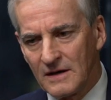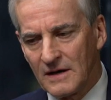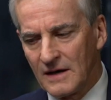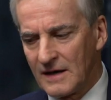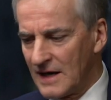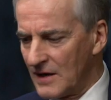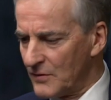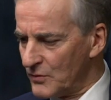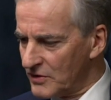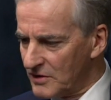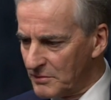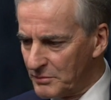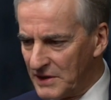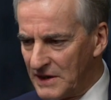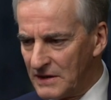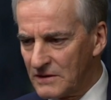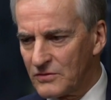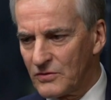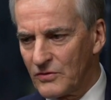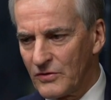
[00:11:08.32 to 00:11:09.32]
And I would
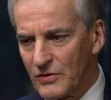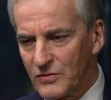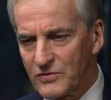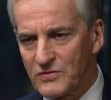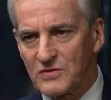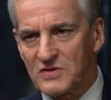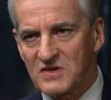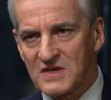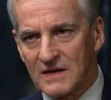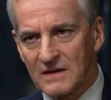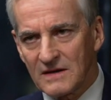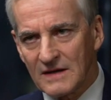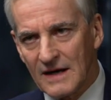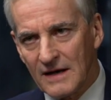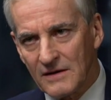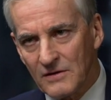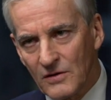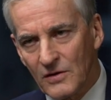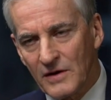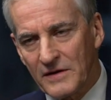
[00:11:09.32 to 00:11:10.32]
appeal to those who sit
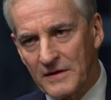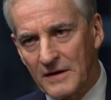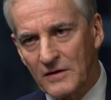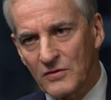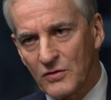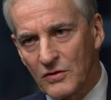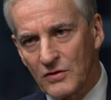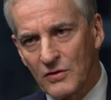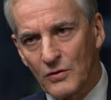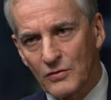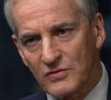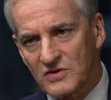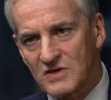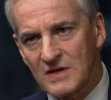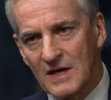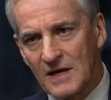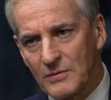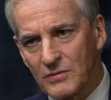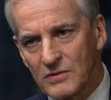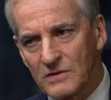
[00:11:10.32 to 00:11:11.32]
at, at those
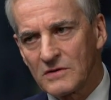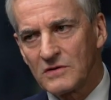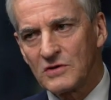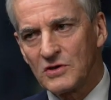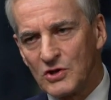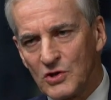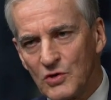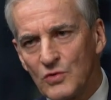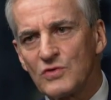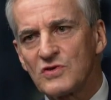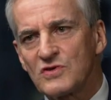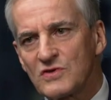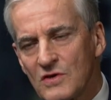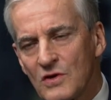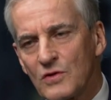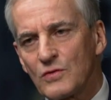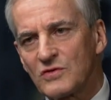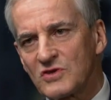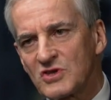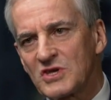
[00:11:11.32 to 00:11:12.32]
tables, use
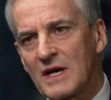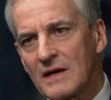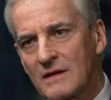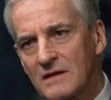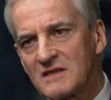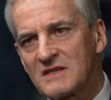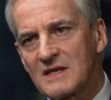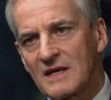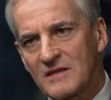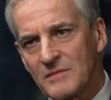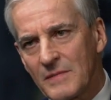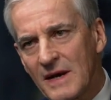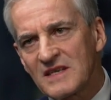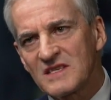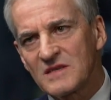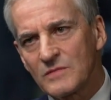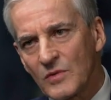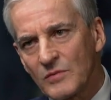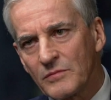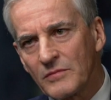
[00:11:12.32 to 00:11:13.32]
those channels at the
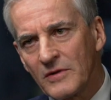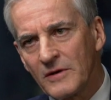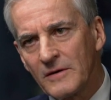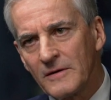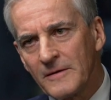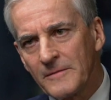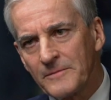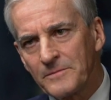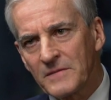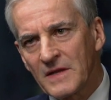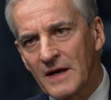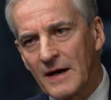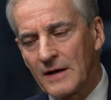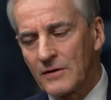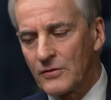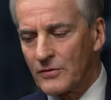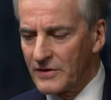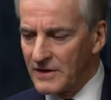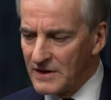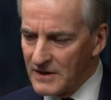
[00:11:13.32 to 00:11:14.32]
maximum.
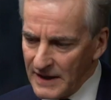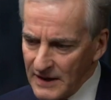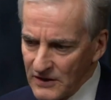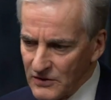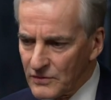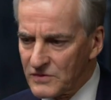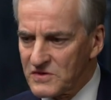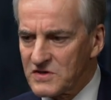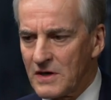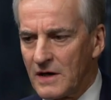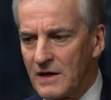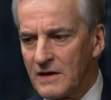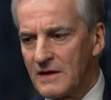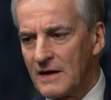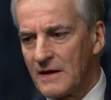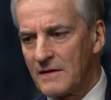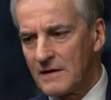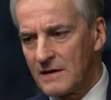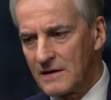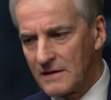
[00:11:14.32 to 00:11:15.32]
And on the NATO side
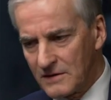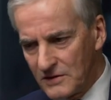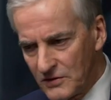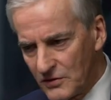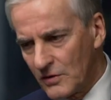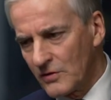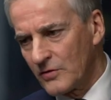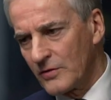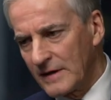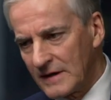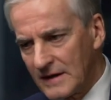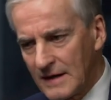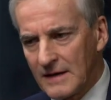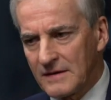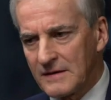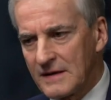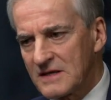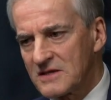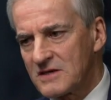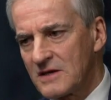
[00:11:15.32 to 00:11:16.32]
and the
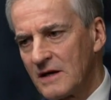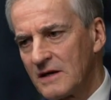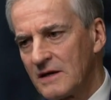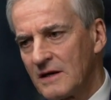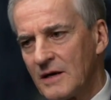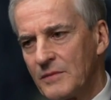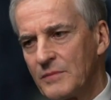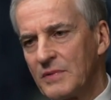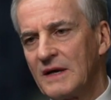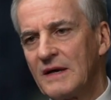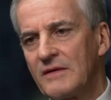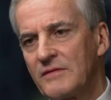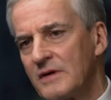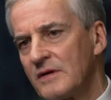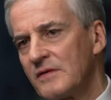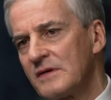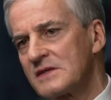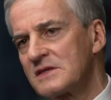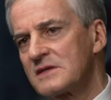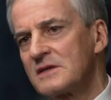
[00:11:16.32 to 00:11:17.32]
Euro-Atlantic side, I believe
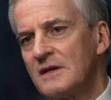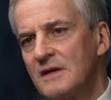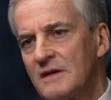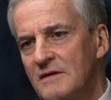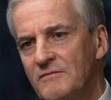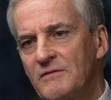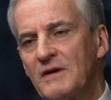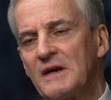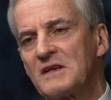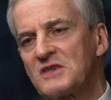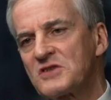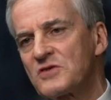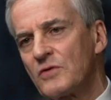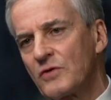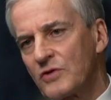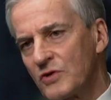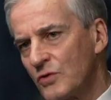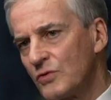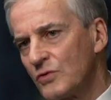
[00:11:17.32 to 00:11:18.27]
there is very strong